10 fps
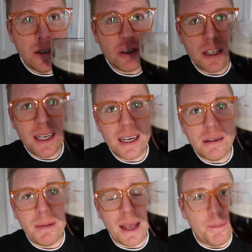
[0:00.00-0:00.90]
Drinking out
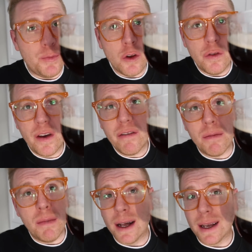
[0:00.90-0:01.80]
of my new
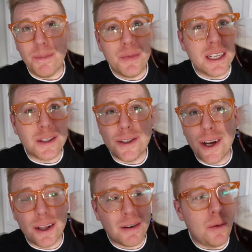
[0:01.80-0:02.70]
favorite mug. It's
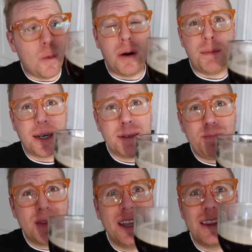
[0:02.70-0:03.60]
$1 at Walmart
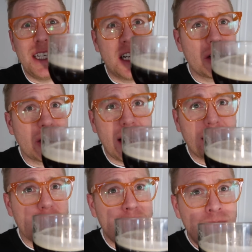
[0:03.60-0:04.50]
in the dish
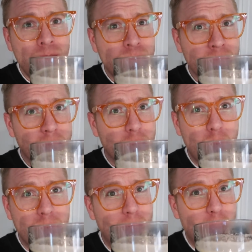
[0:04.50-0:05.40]
section.
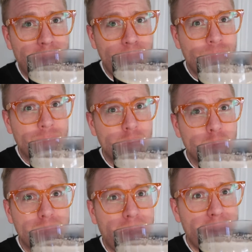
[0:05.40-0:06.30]
Go get one,
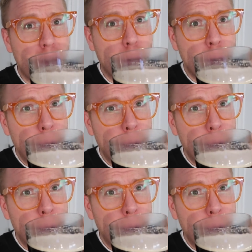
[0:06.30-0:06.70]
you'll love it.